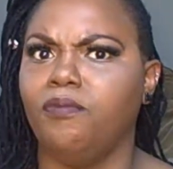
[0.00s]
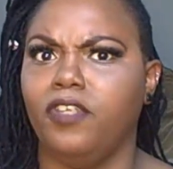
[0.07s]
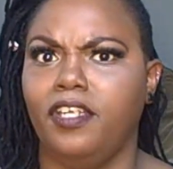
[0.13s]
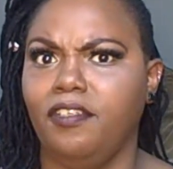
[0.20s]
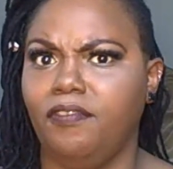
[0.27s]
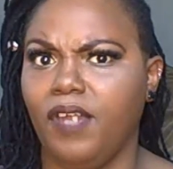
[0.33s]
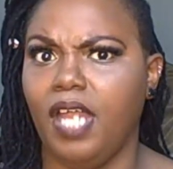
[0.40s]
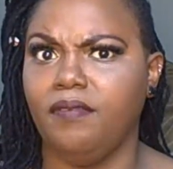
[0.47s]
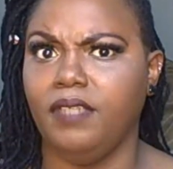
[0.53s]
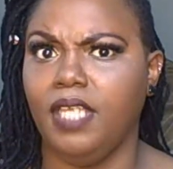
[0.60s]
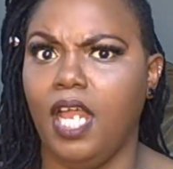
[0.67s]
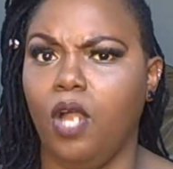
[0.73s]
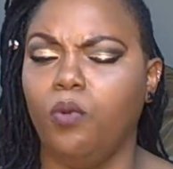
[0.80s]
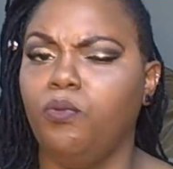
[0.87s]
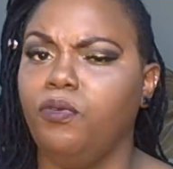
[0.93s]
I'm 35
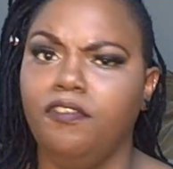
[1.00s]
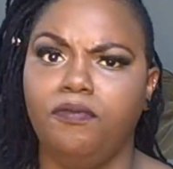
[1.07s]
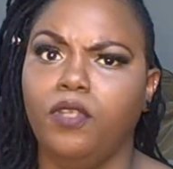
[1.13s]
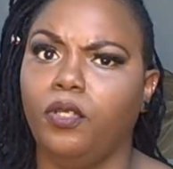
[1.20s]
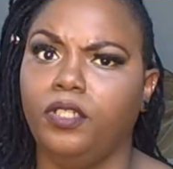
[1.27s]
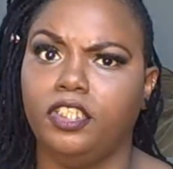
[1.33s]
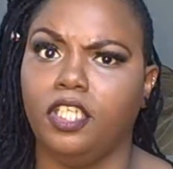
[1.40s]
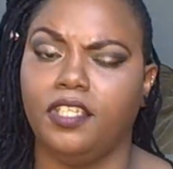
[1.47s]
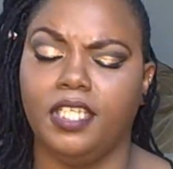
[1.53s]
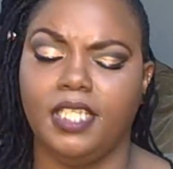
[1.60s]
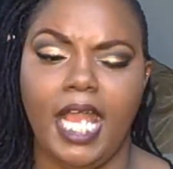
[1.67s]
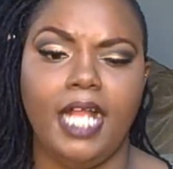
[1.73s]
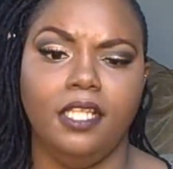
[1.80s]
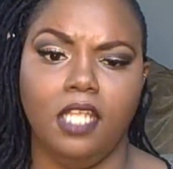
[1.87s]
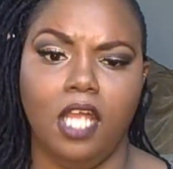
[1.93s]
now. We've known each other
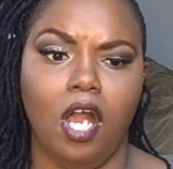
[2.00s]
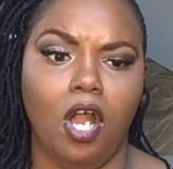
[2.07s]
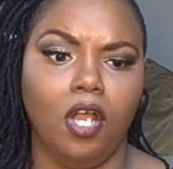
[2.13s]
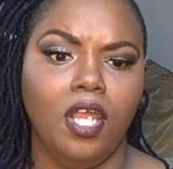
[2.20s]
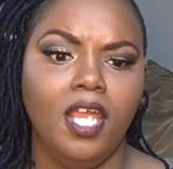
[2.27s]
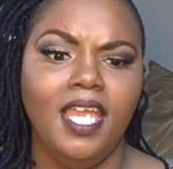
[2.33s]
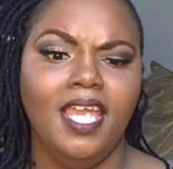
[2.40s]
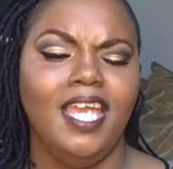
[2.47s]
that long.